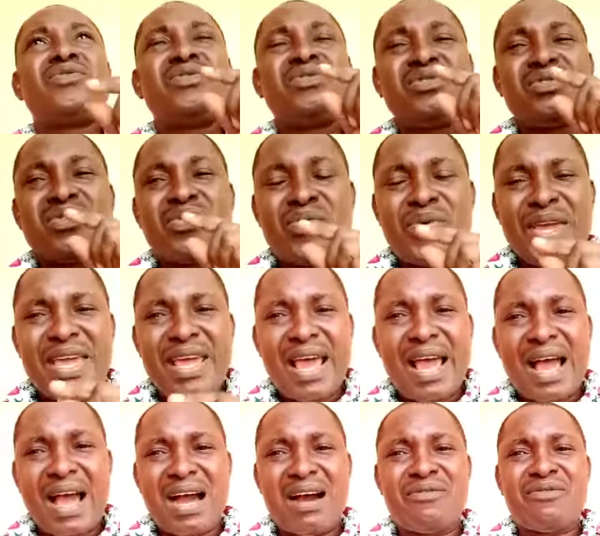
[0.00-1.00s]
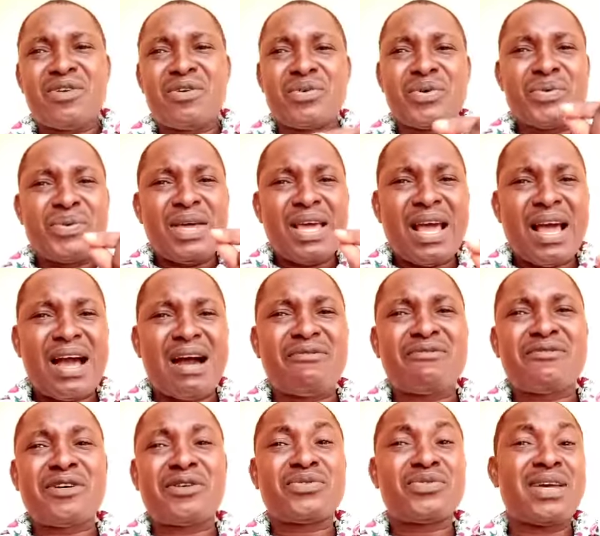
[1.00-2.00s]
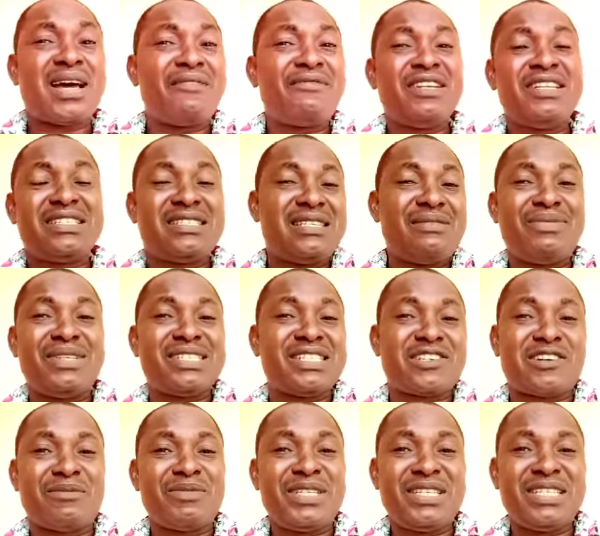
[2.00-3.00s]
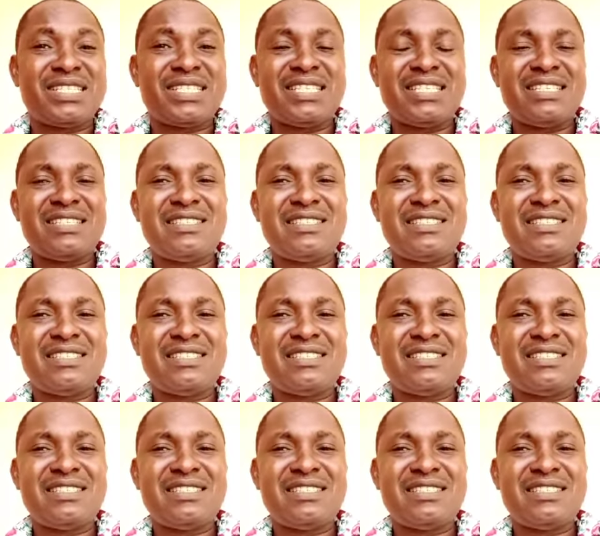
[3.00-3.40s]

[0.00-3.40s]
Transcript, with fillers: do we have or we have what we have in the TBC community?